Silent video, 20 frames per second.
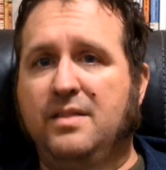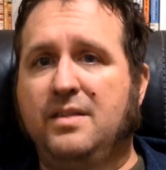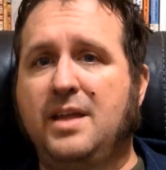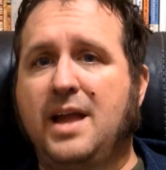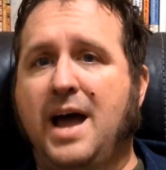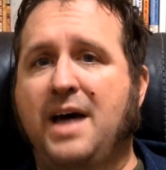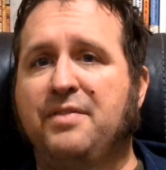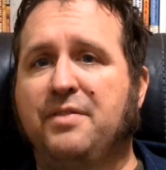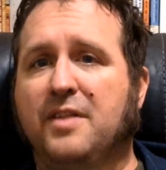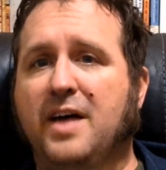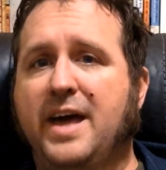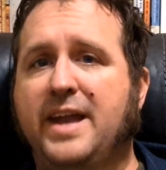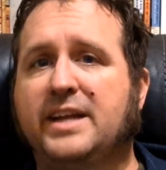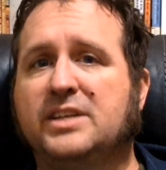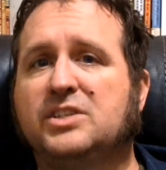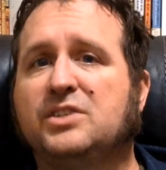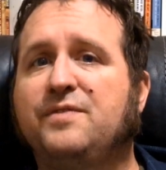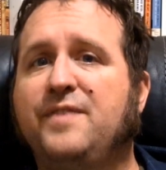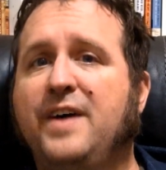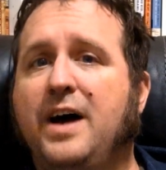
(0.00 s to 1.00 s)
the
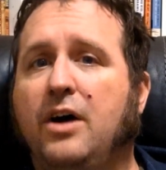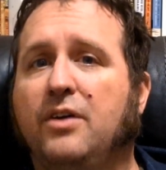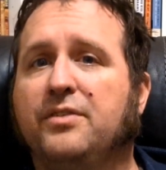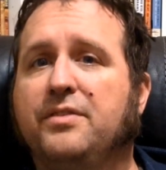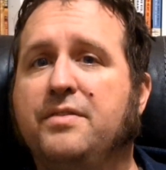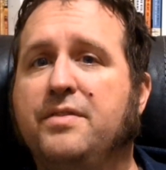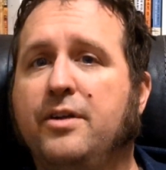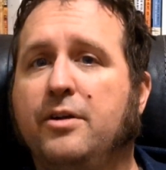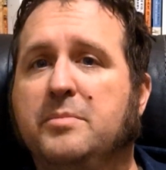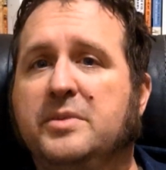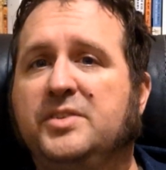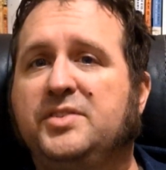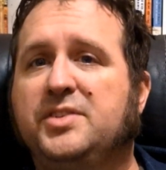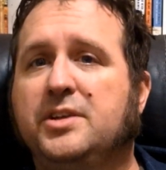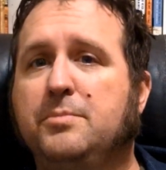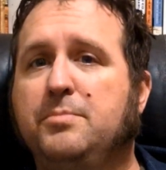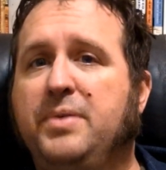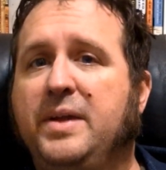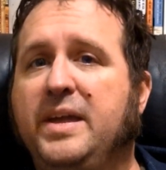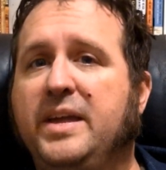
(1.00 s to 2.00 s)
Athletics felt their
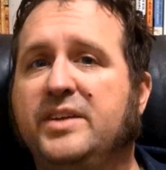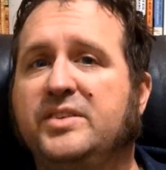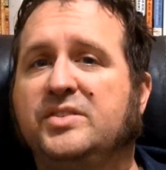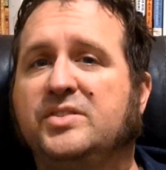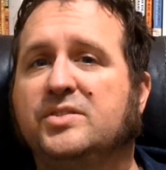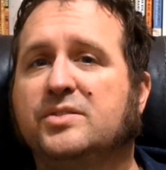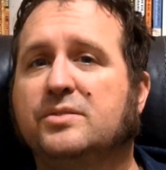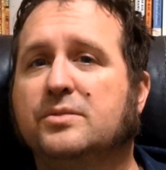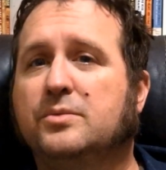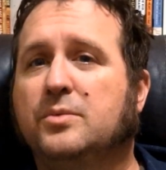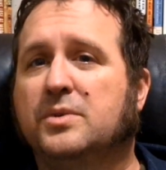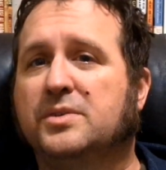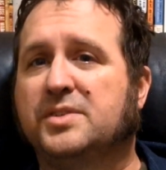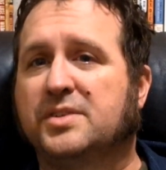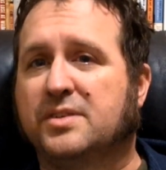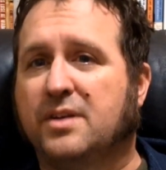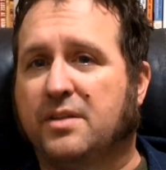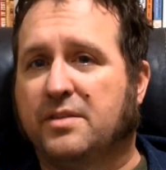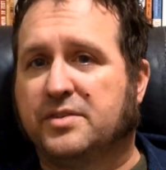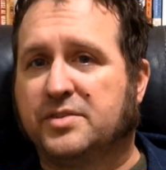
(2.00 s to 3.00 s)
missing piece
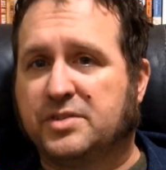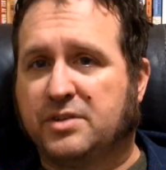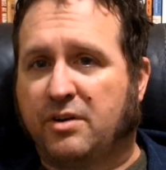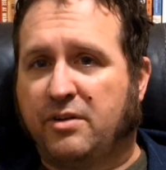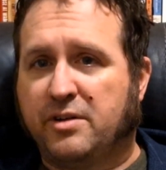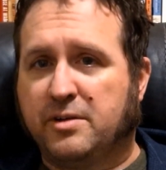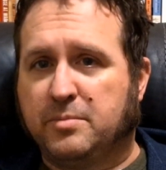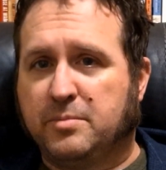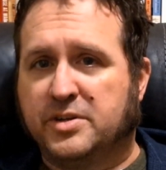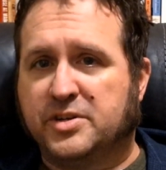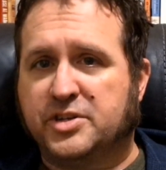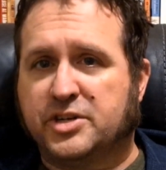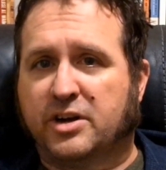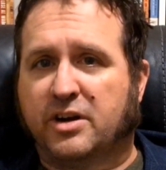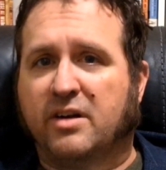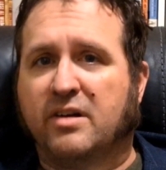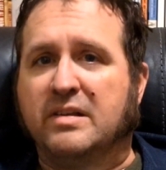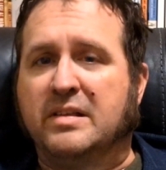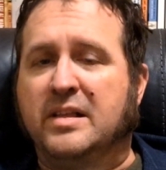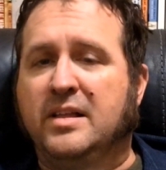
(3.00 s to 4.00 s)
was another starting
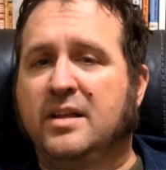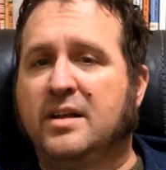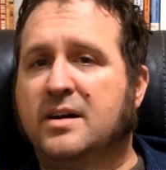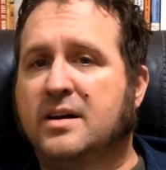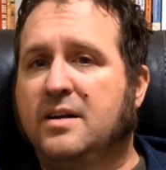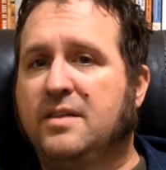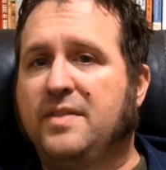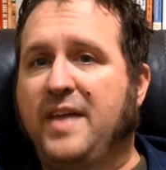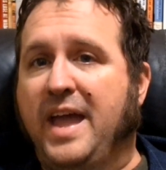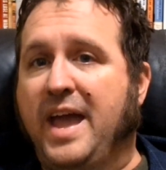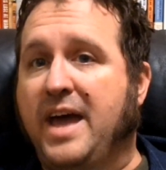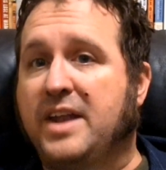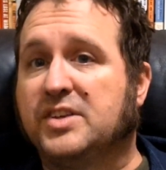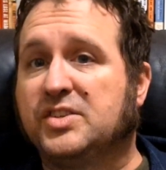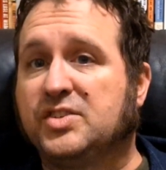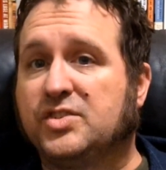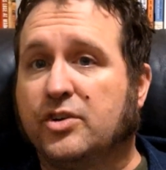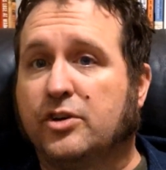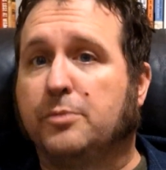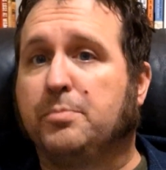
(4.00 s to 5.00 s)
pitcher. They had
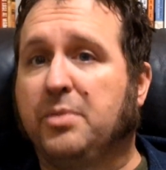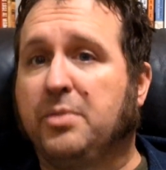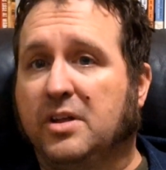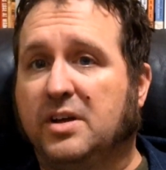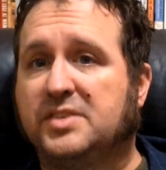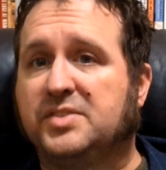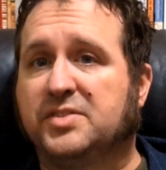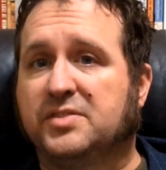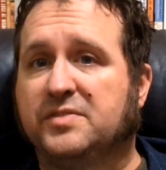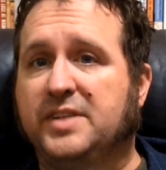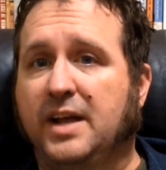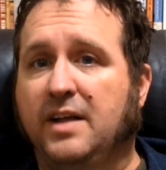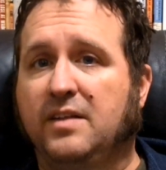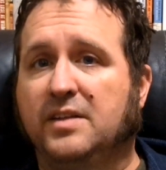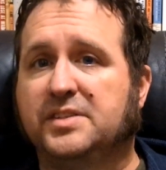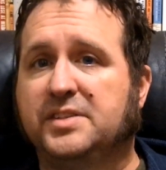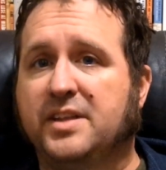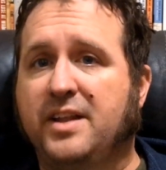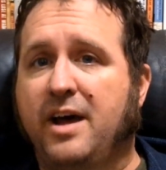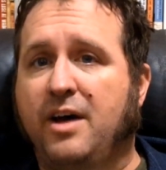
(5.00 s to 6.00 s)
a surplus of
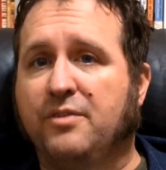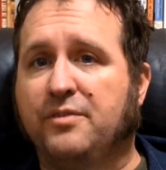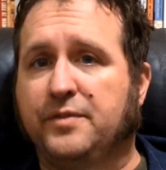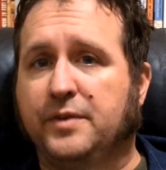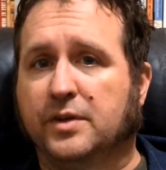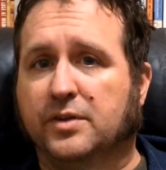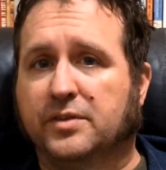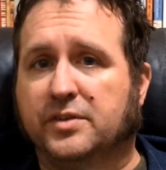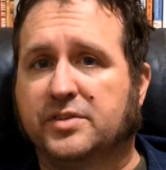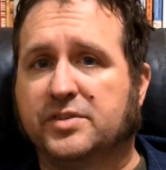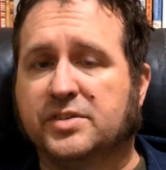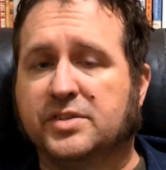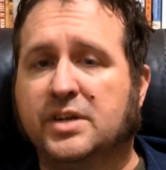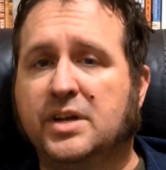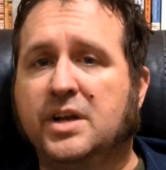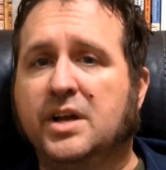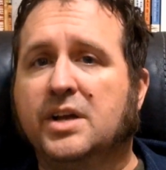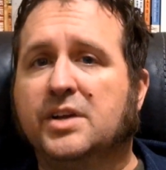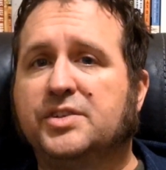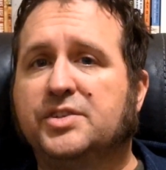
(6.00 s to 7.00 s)
talented outfielders,
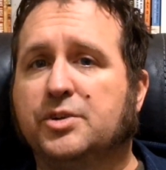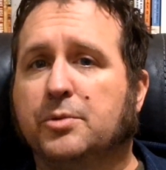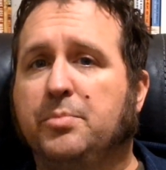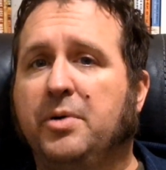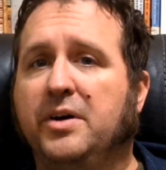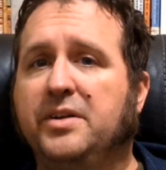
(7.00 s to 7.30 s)
so